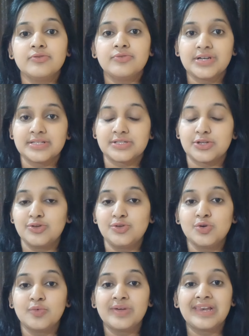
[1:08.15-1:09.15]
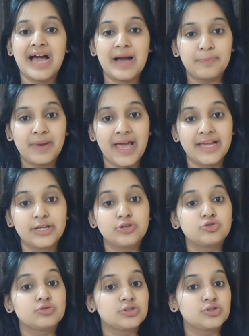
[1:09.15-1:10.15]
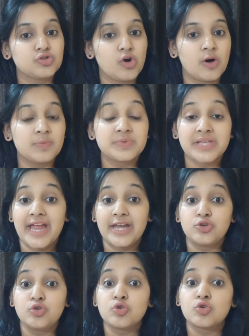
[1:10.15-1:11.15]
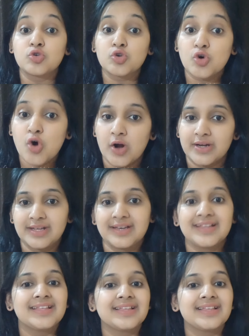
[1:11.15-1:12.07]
First, you will apply to the jobs and you got